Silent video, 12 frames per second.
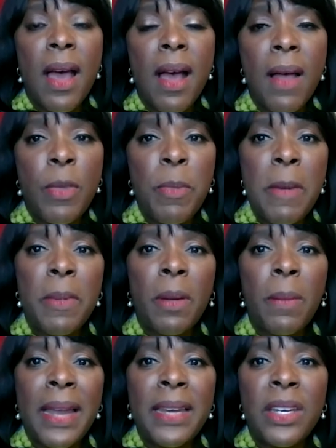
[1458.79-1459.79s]
the
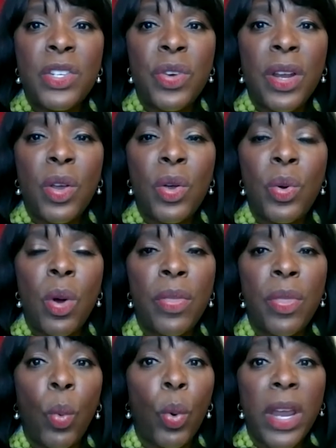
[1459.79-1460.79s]
people in my district who
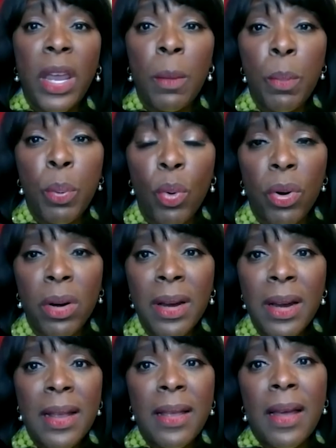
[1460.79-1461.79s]
are the working poor.